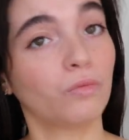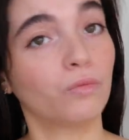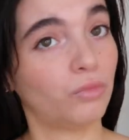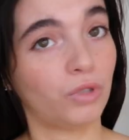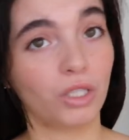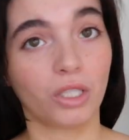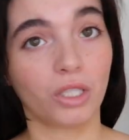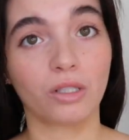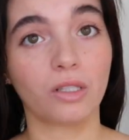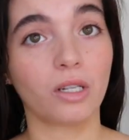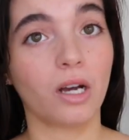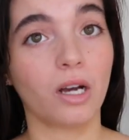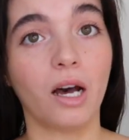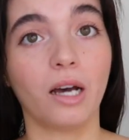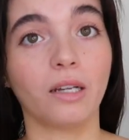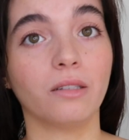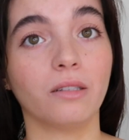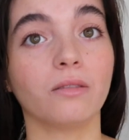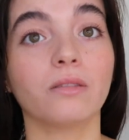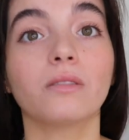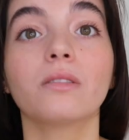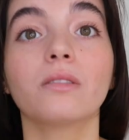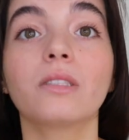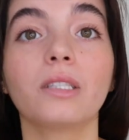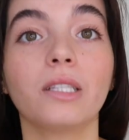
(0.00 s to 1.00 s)
just
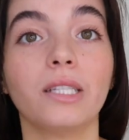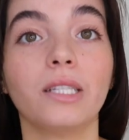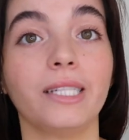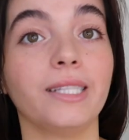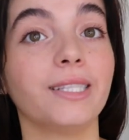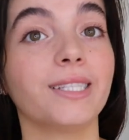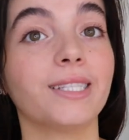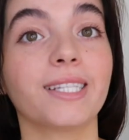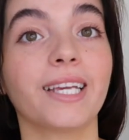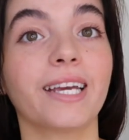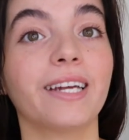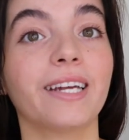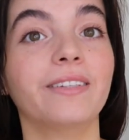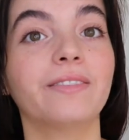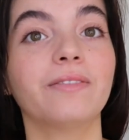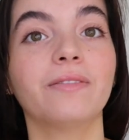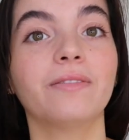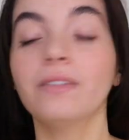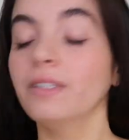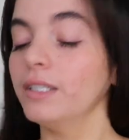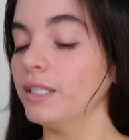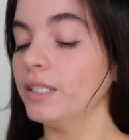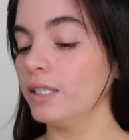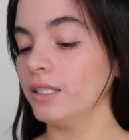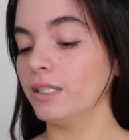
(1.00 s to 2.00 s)
on clean
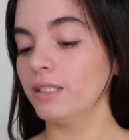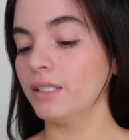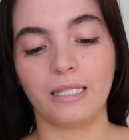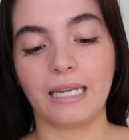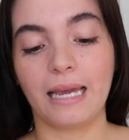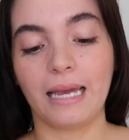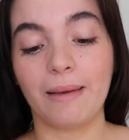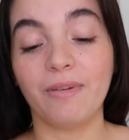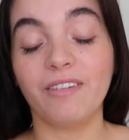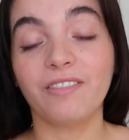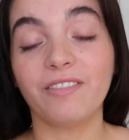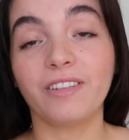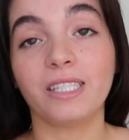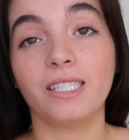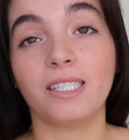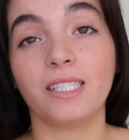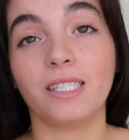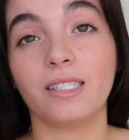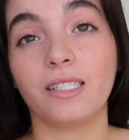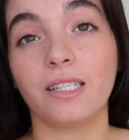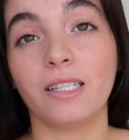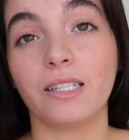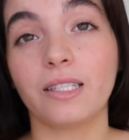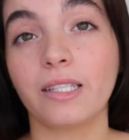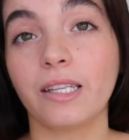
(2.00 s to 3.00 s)
skin. The type of
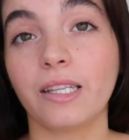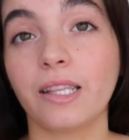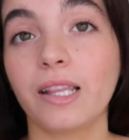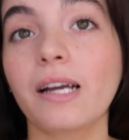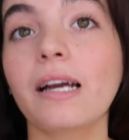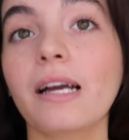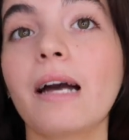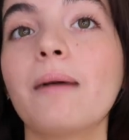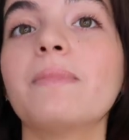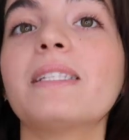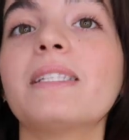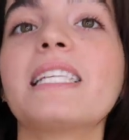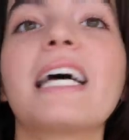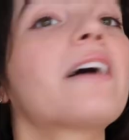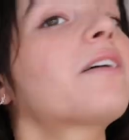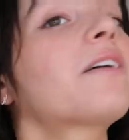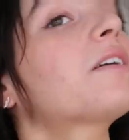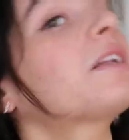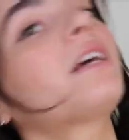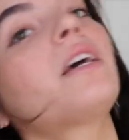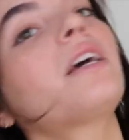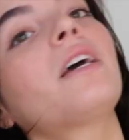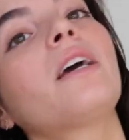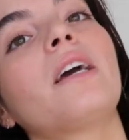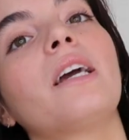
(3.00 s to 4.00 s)
consistency that comes
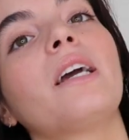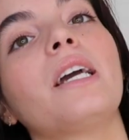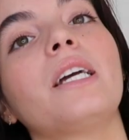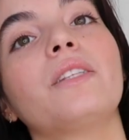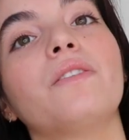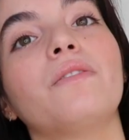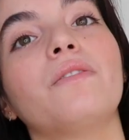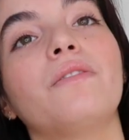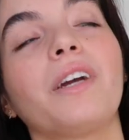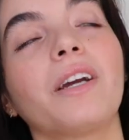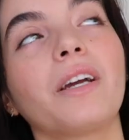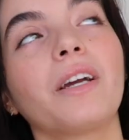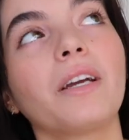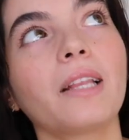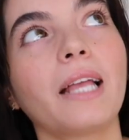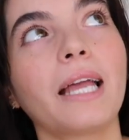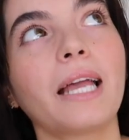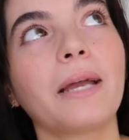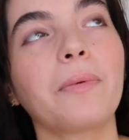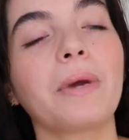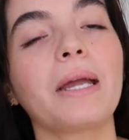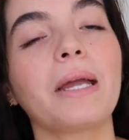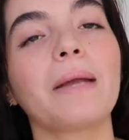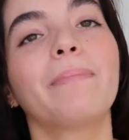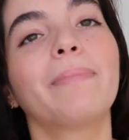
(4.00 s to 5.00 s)
out, it's very
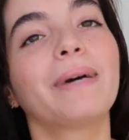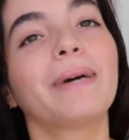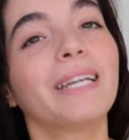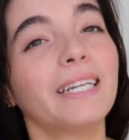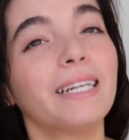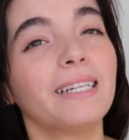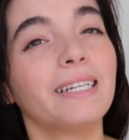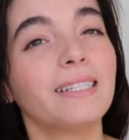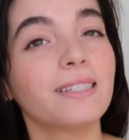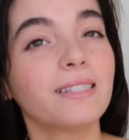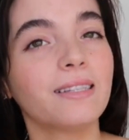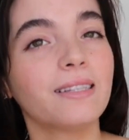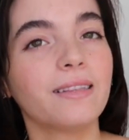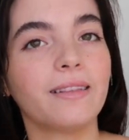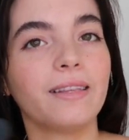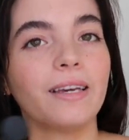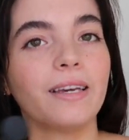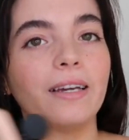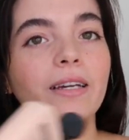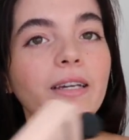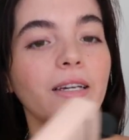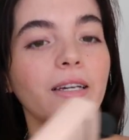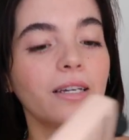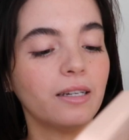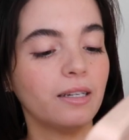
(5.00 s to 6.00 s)
lightweight, but it is
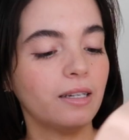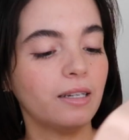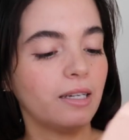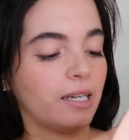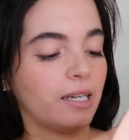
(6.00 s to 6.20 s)
thick.